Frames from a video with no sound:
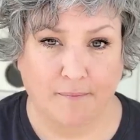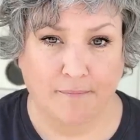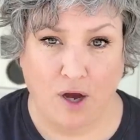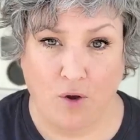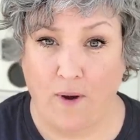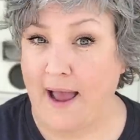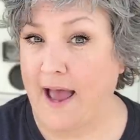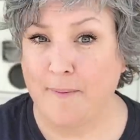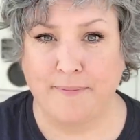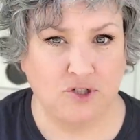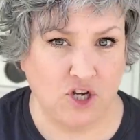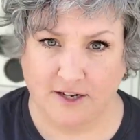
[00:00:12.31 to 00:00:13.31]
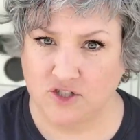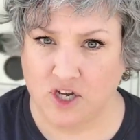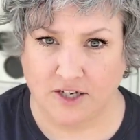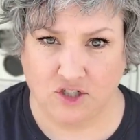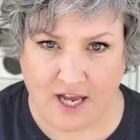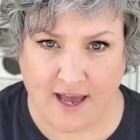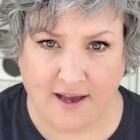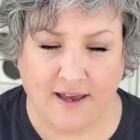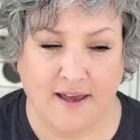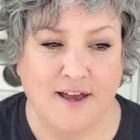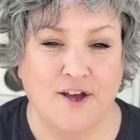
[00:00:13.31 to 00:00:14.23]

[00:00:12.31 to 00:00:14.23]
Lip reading: Moab, check, check, check,